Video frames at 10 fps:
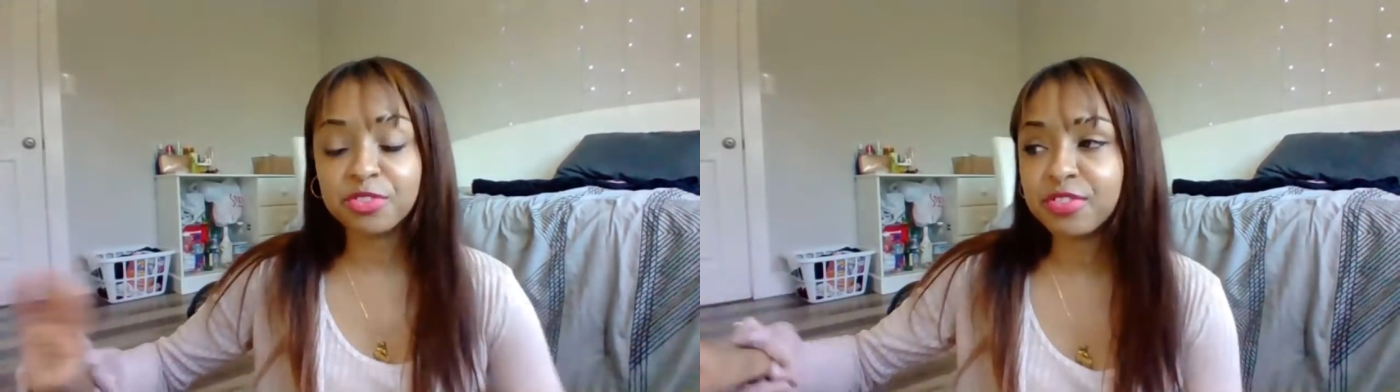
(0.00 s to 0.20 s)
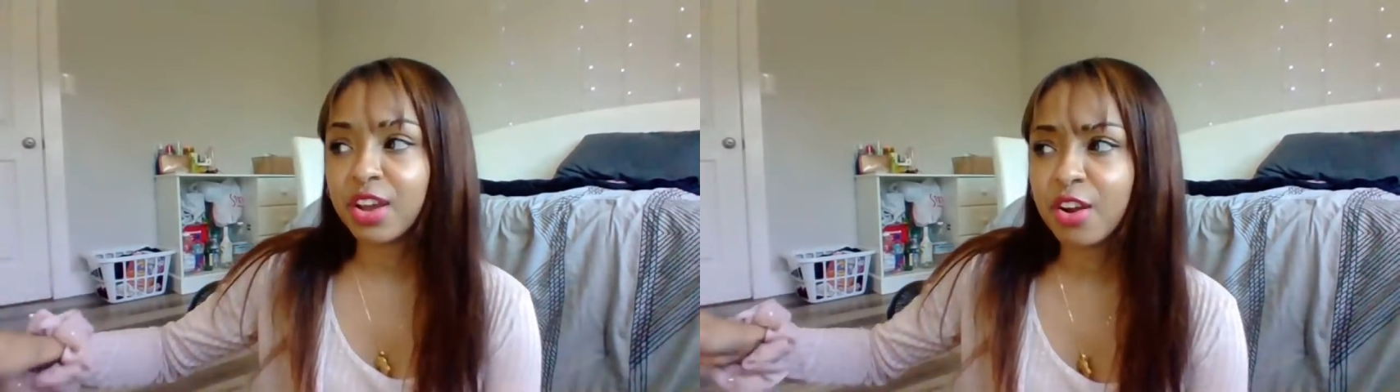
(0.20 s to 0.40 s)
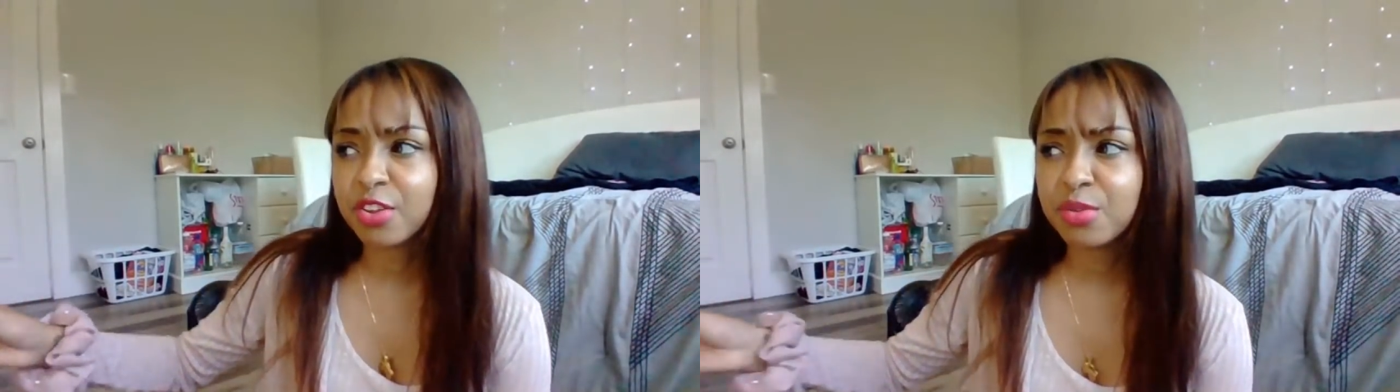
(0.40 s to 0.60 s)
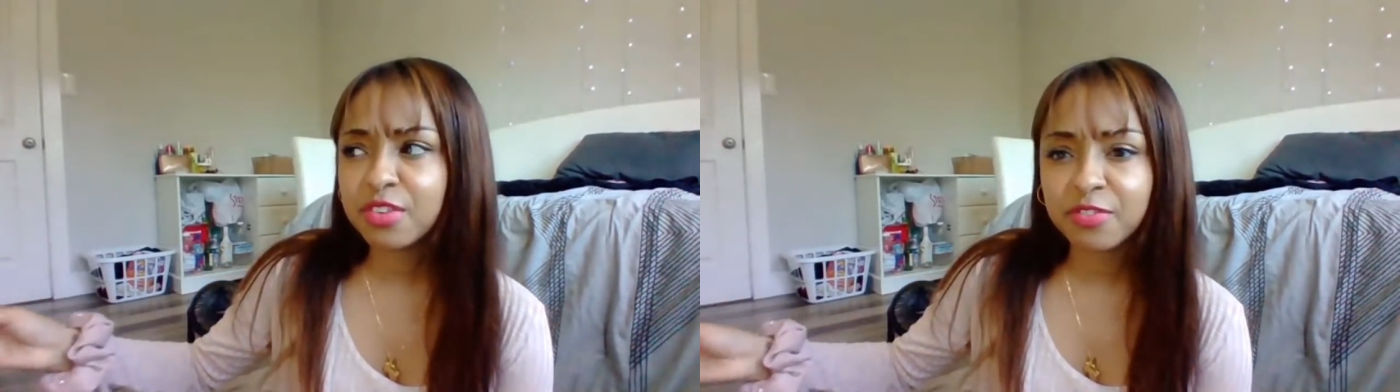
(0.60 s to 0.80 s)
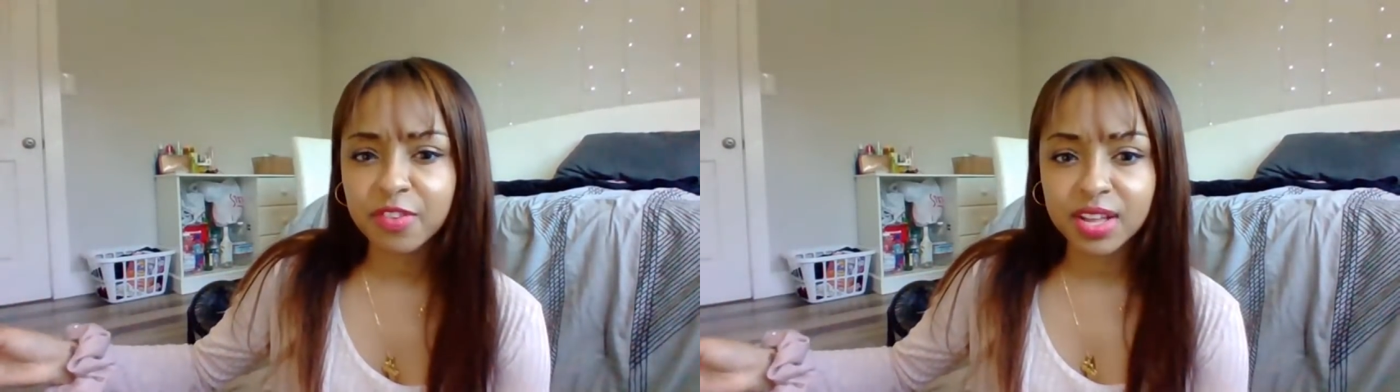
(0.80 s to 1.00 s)
She was like, are you
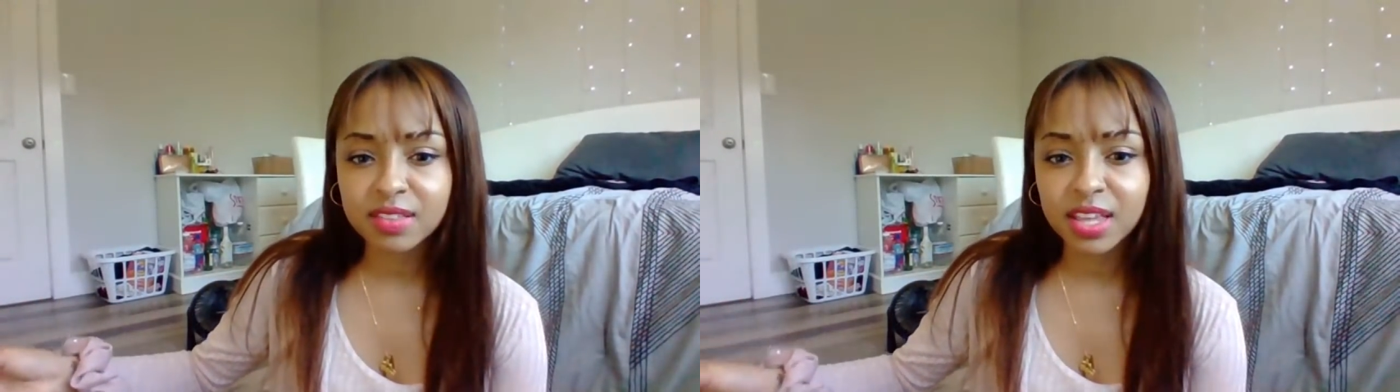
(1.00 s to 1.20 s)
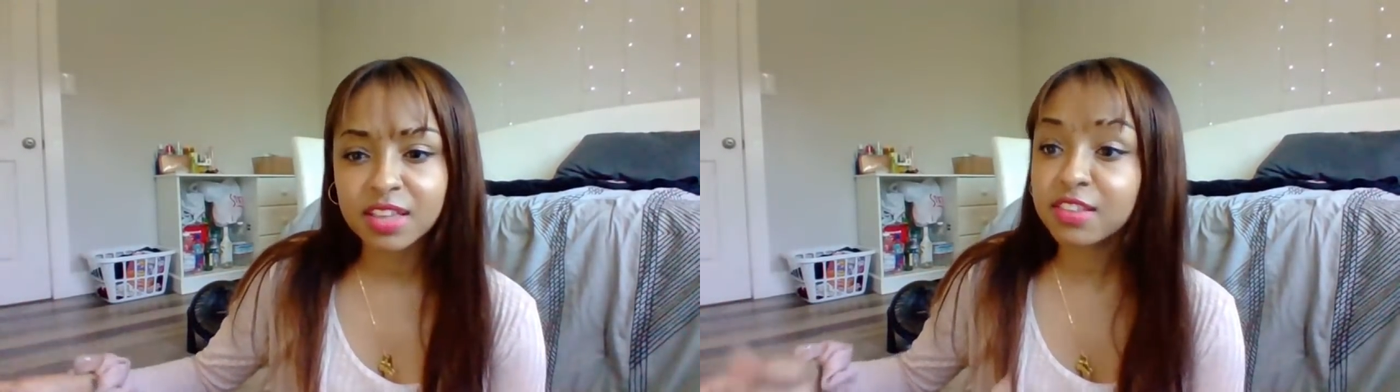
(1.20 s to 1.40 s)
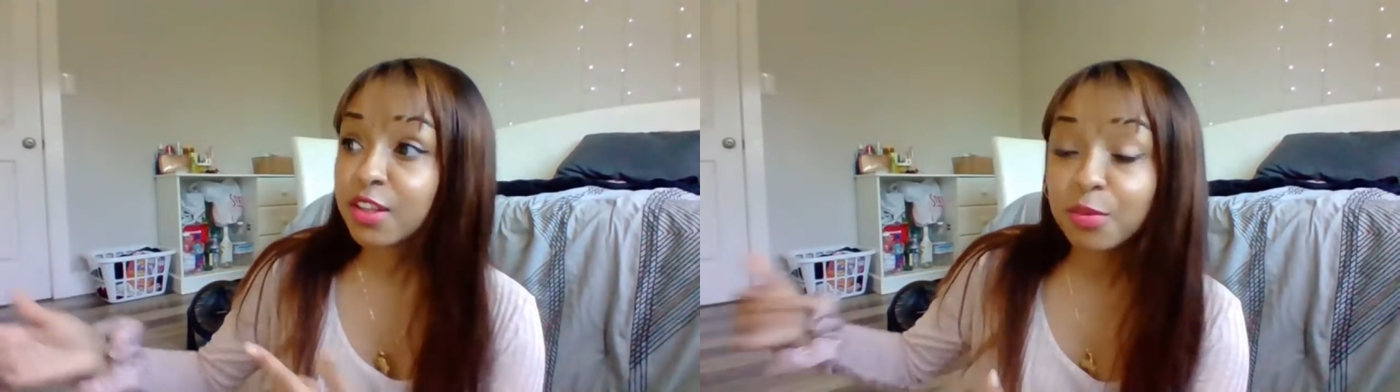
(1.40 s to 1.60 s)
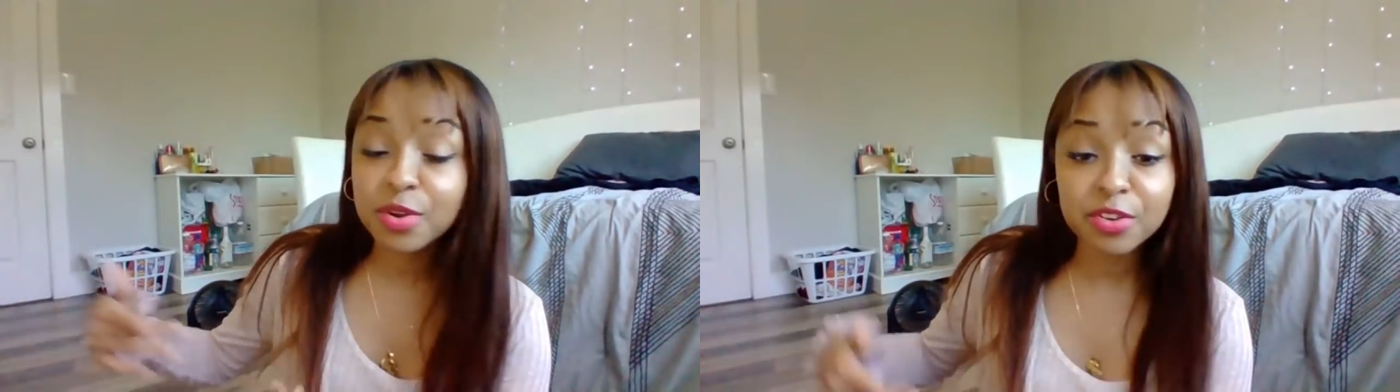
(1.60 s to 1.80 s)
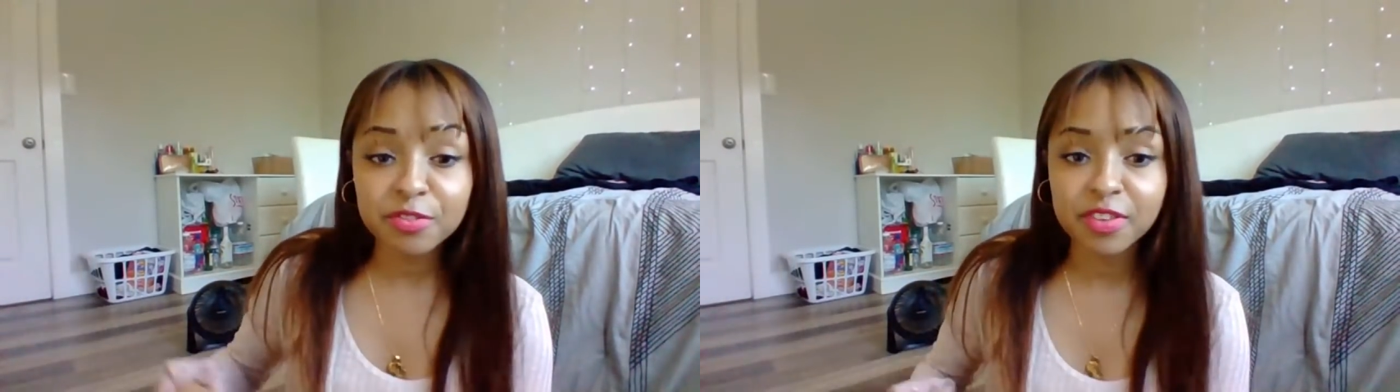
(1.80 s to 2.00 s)
their friend? He said, no, we're
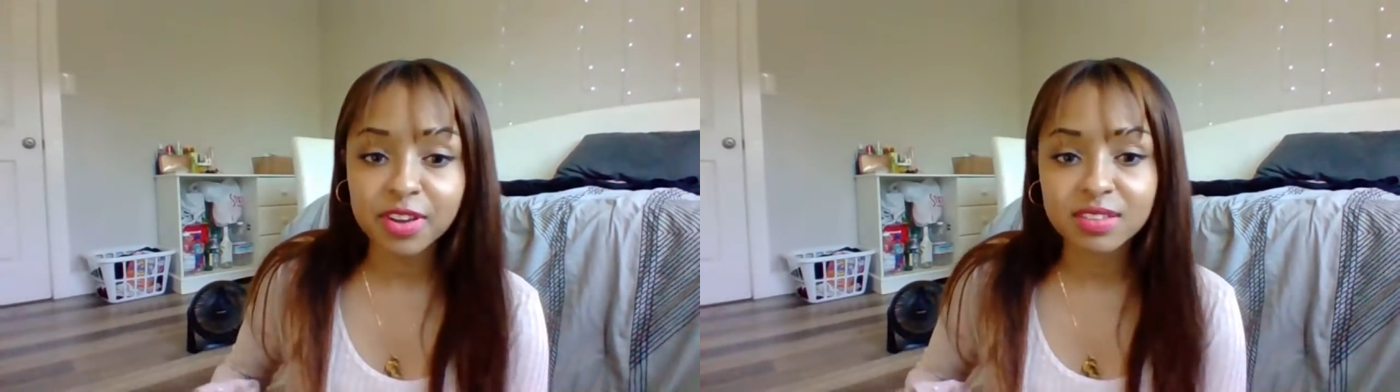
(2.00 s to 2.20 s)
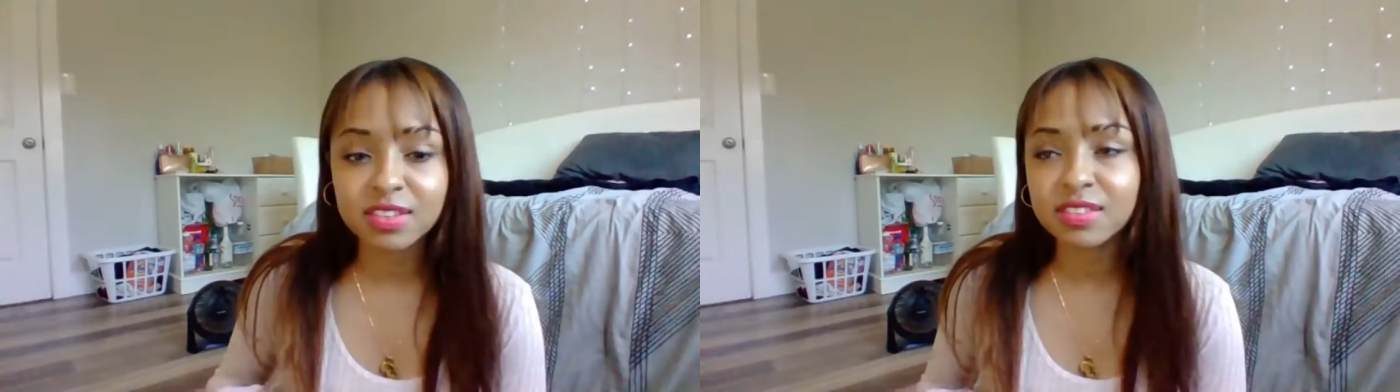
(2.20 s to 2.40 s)
new friends.